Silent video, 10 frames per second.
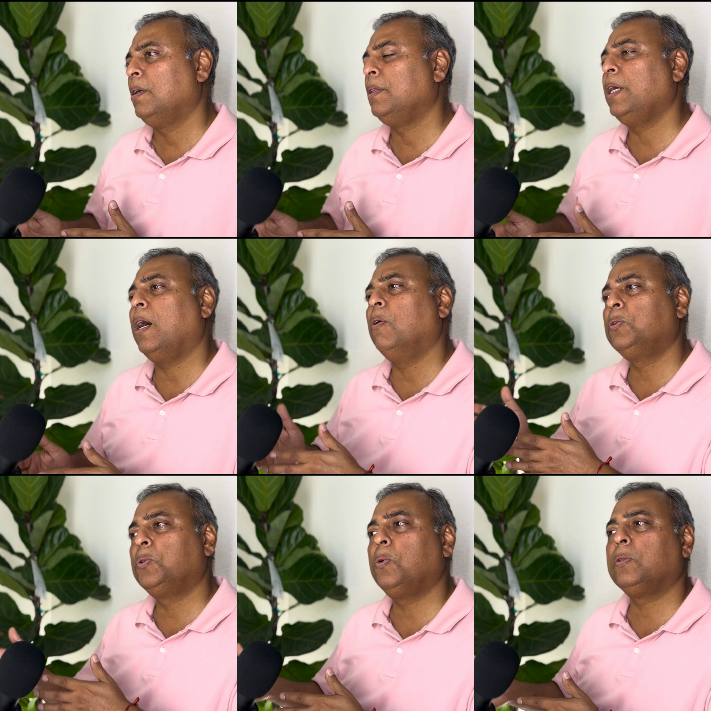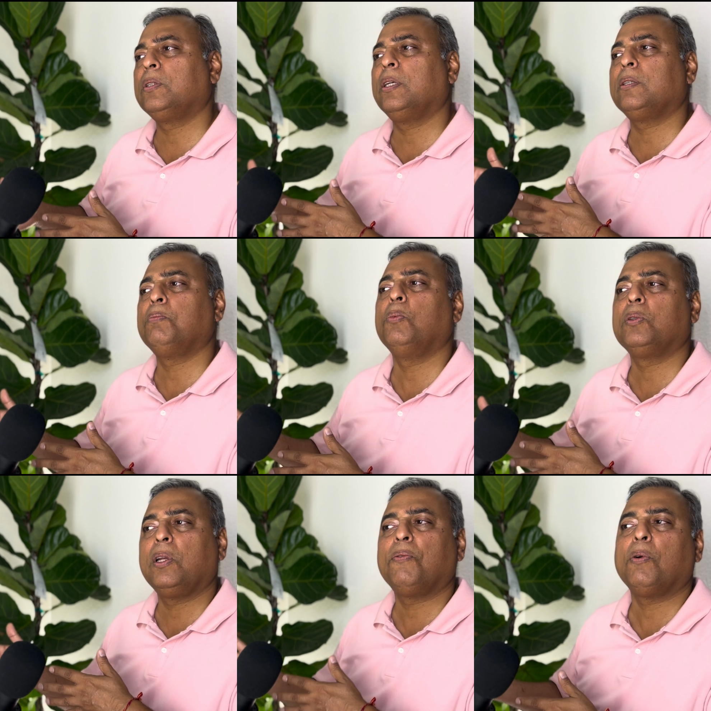They outsource this
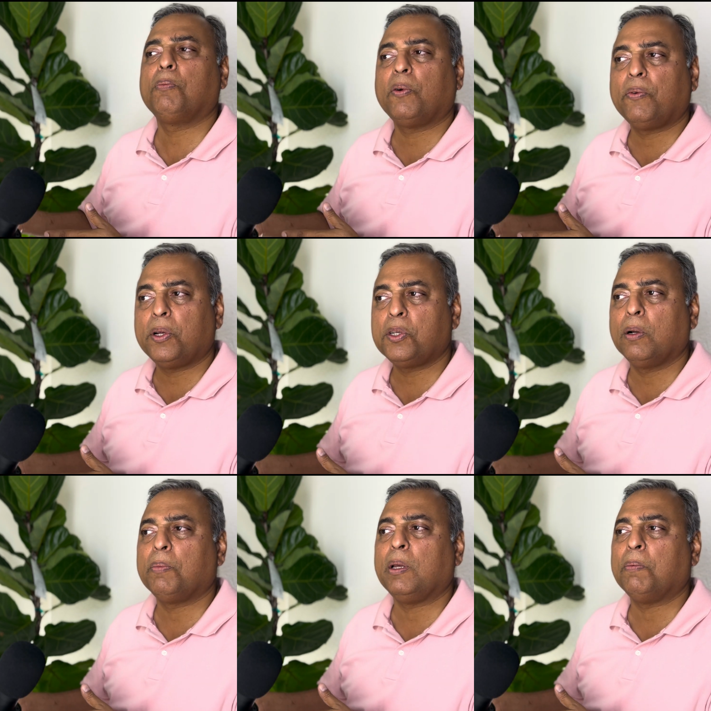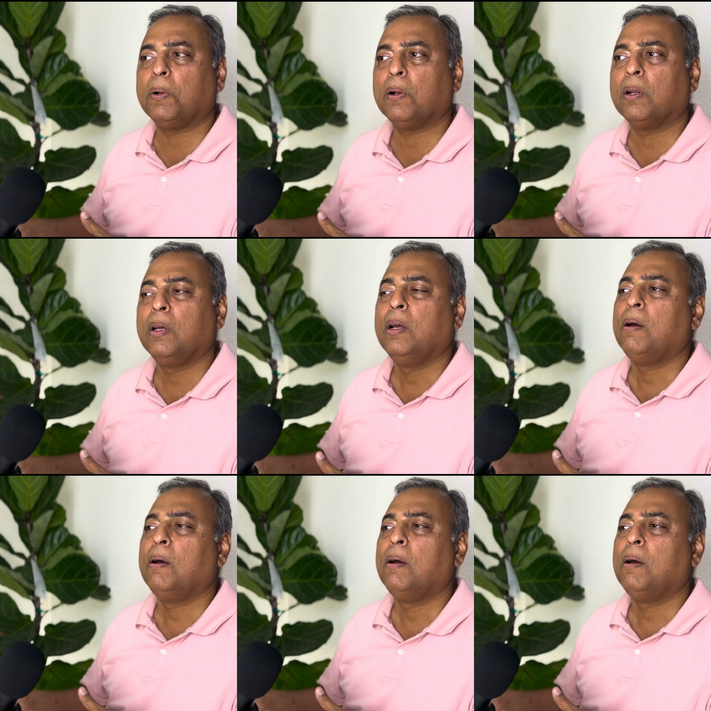mostly from professional people,